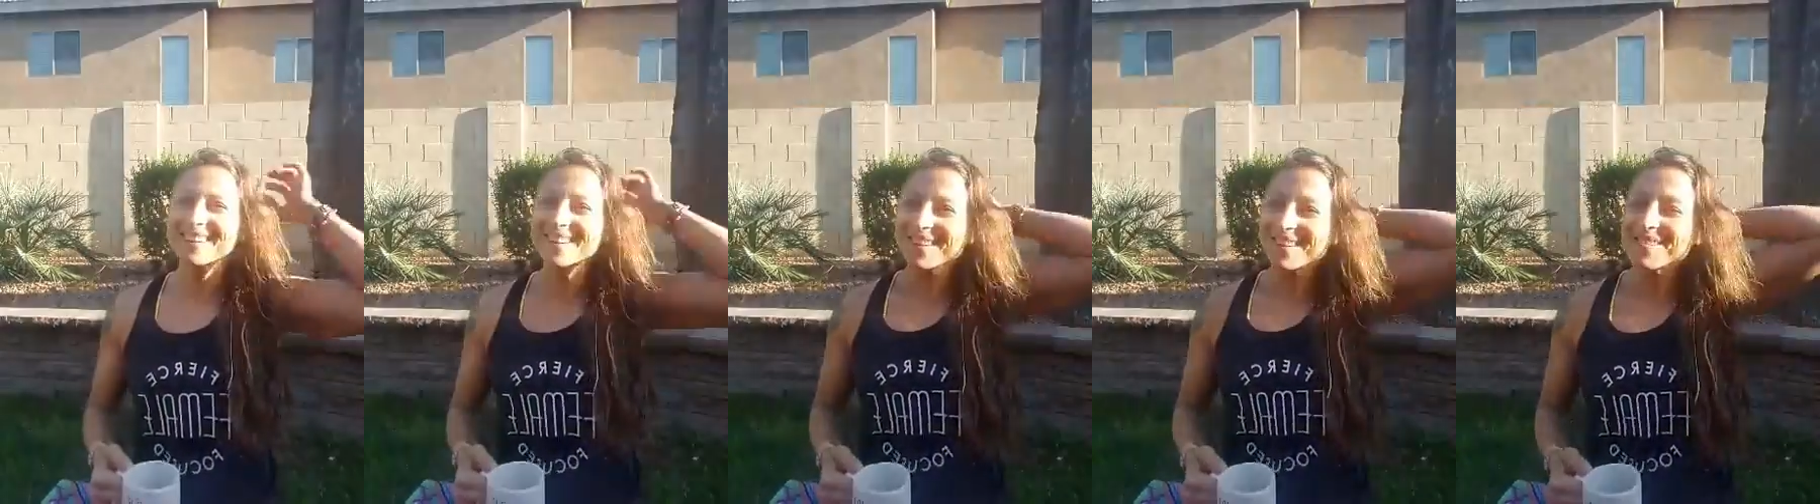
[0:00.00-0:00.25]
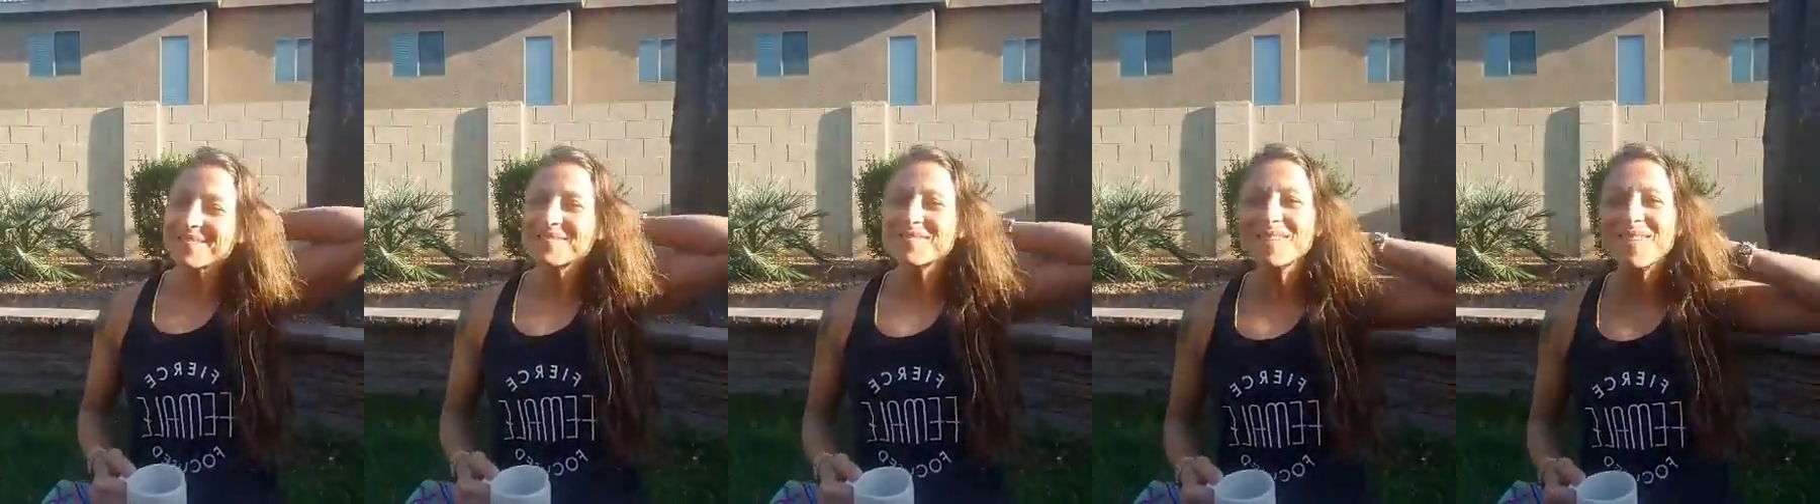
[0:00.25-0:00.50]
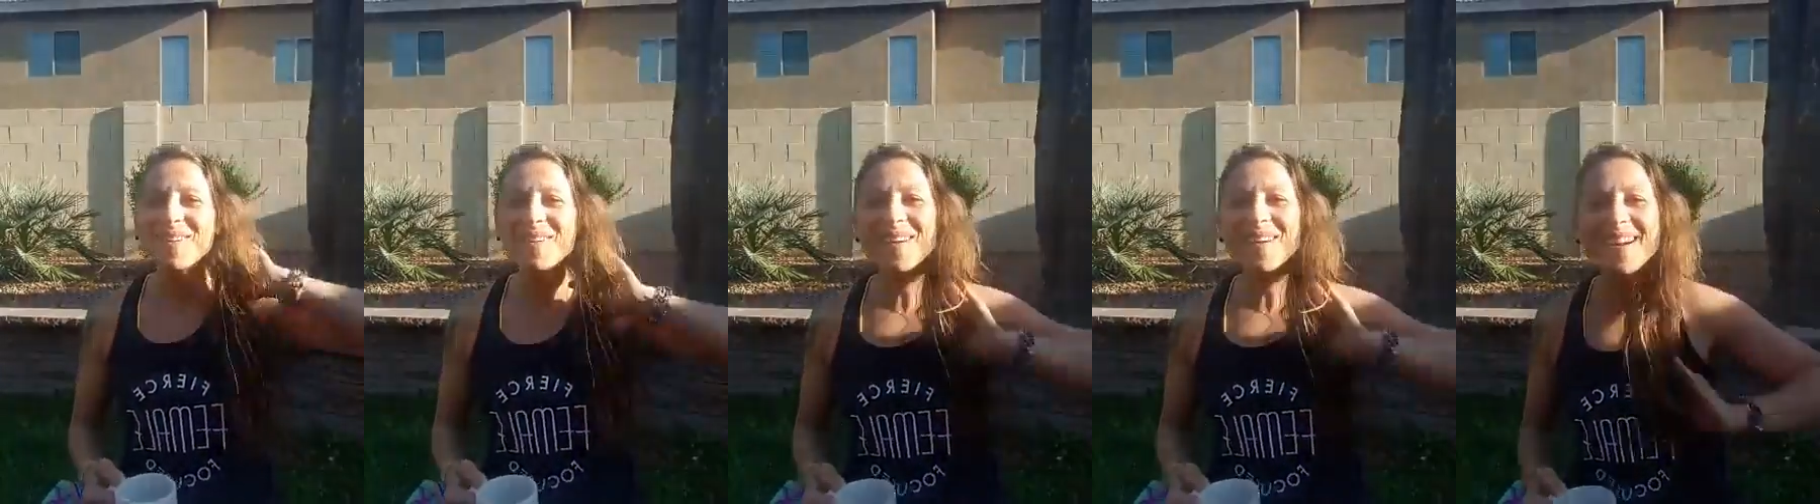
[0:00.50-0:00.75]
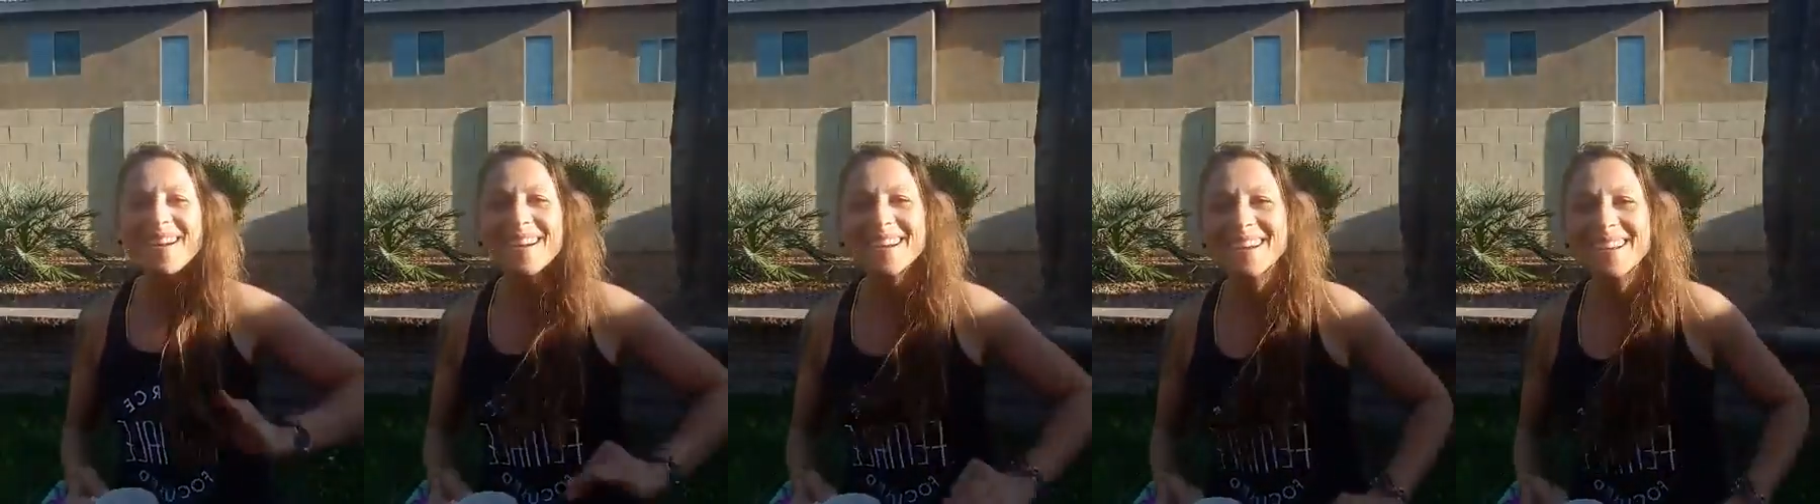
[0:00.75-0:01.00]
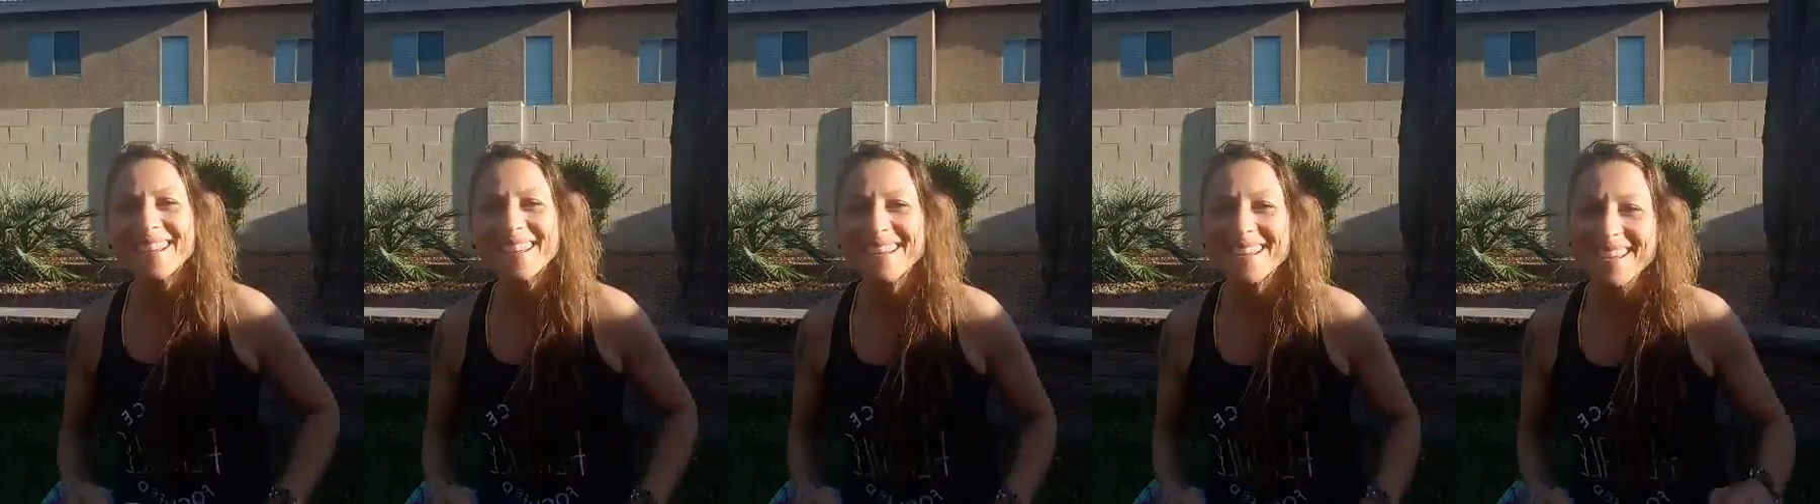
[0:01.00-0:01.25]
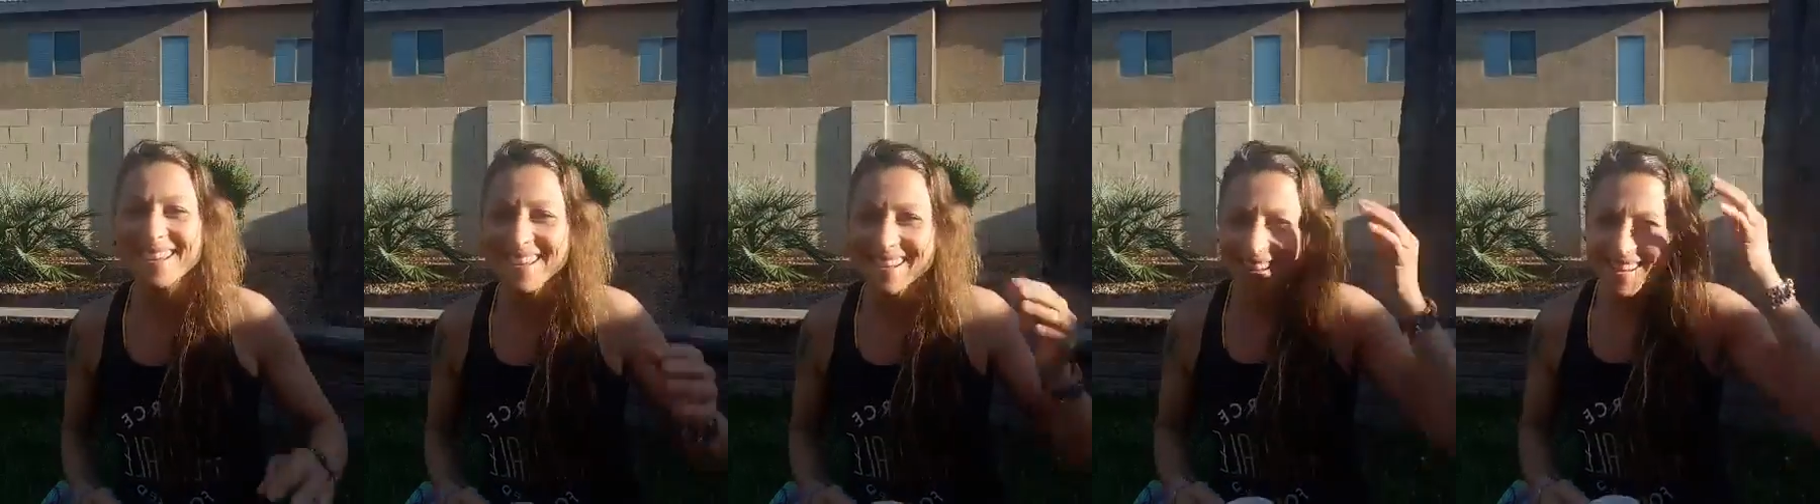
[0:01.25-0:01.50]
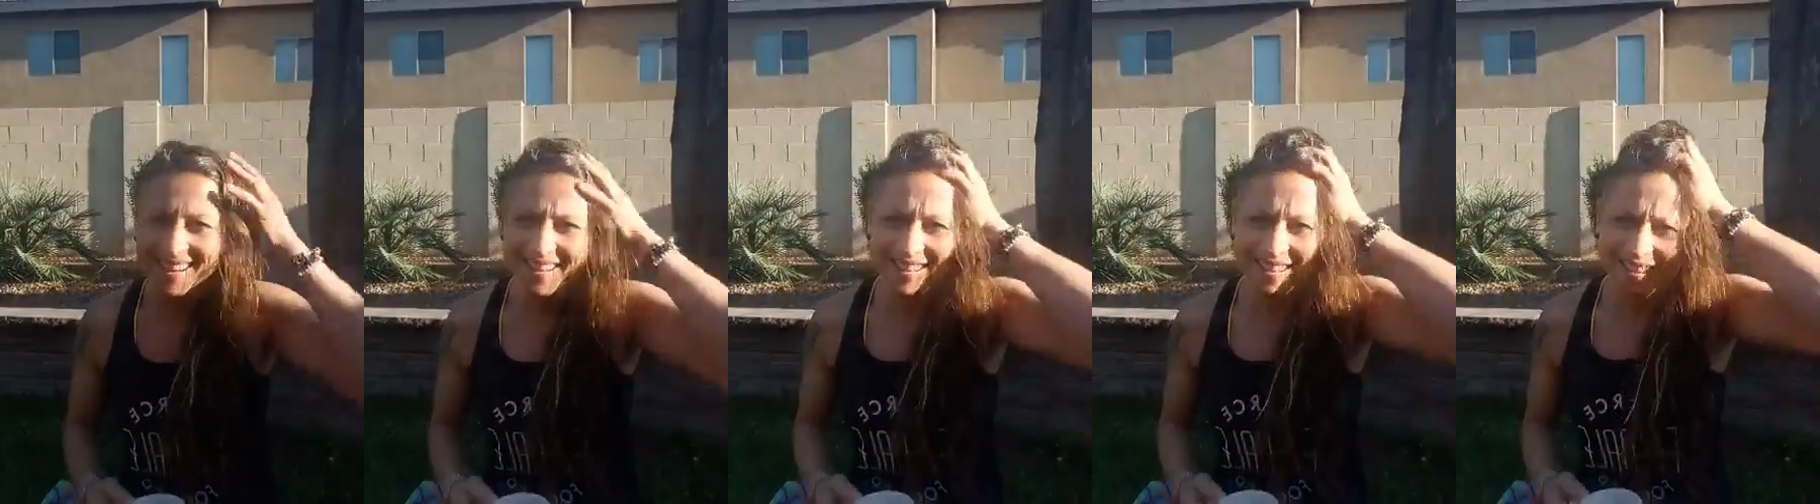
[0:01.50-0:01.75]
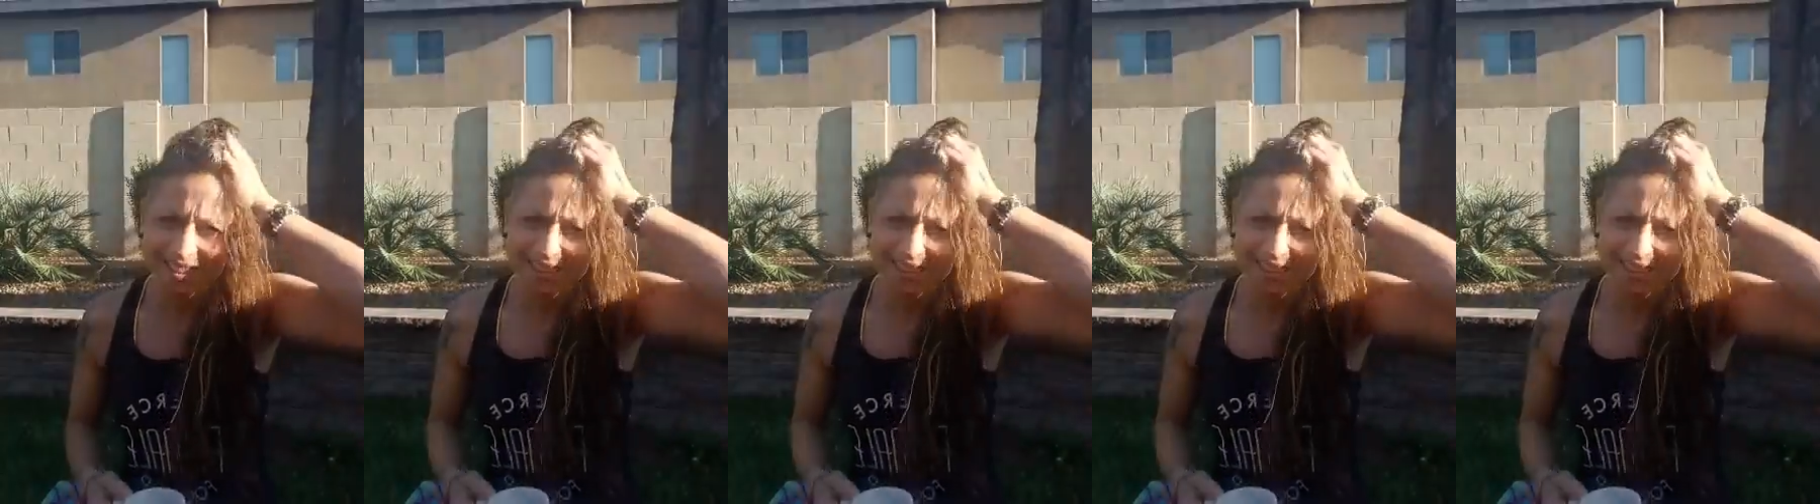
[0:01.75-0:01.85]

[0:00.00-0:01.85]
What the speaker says: Good morning.